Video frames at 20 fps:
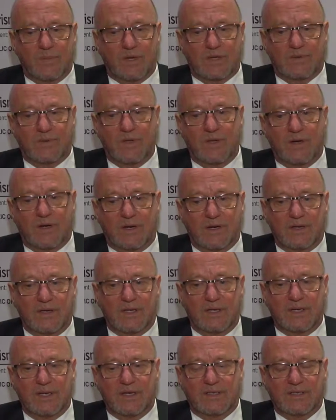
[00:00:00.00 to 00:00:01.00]
But we are
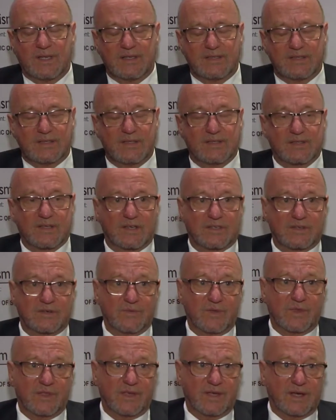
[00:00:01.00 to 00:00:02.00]
in intense
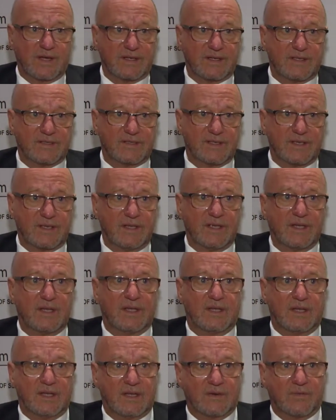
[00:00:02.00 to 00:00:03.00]
discussion with the I D C
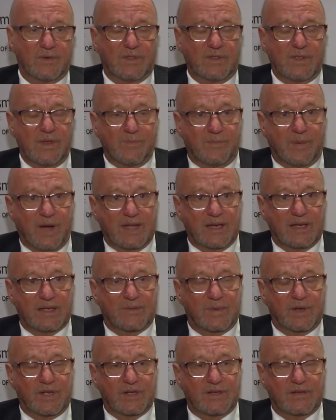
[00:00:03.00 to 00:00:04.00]
and with the
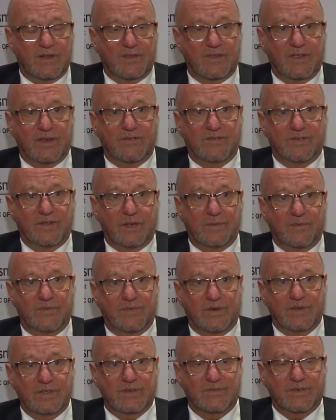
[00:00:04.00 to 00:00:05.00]
pilot plant, the thin
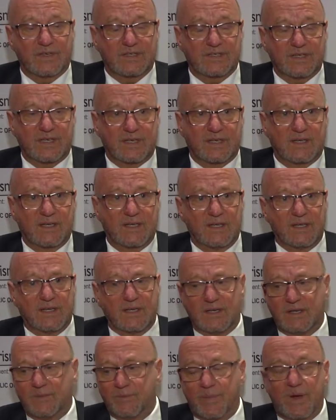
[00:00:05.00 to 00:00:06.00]
film photovoltaic
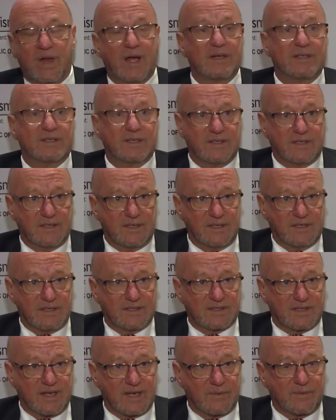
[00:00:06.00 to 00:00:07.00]
plant in,
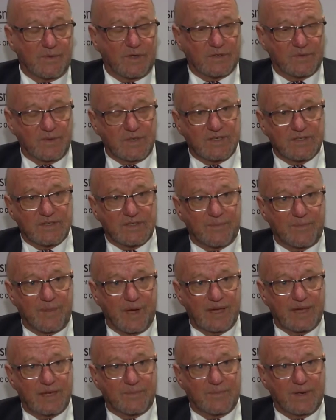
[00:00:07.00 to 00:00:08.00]
in Stellenbosch, which is a
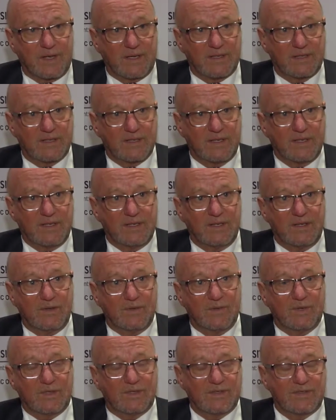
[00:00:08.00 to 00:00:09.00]
pilot plant,
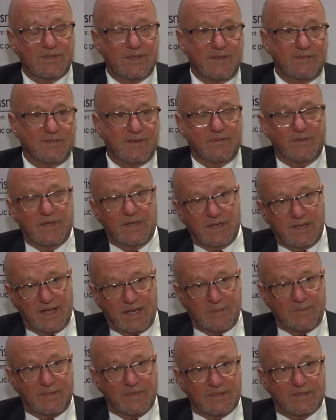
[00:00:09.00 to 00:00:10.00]
which is the Vivian
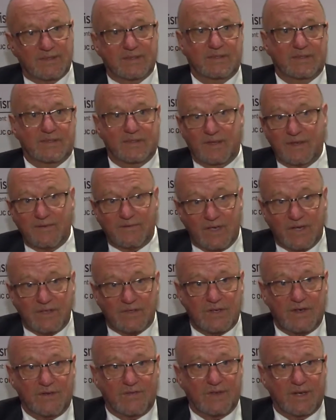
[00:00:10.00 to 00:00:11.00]
Alberts
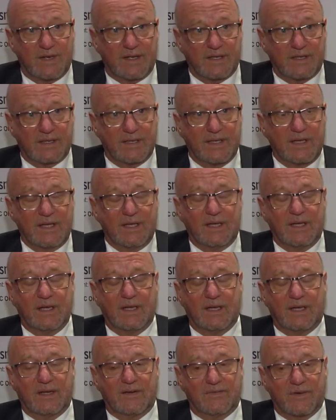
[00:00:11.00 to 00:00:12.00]
invention, if you like,
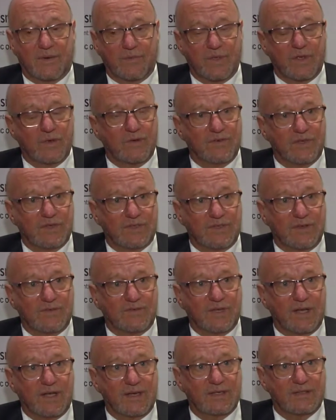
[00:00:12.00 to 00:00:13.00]
uh, from the University
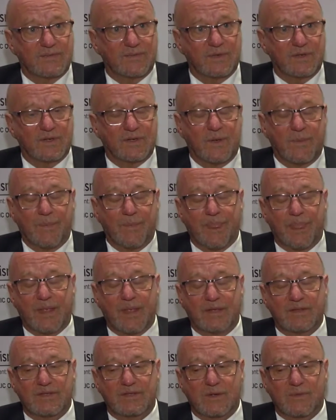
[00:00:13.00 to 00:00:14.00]
of Johannesburg.
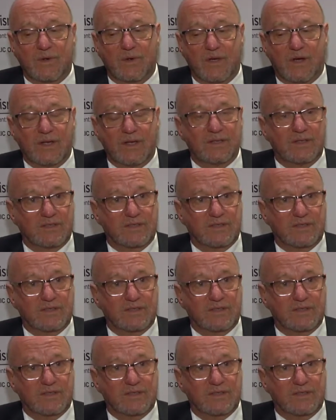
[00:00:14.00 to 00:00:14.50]
So we are in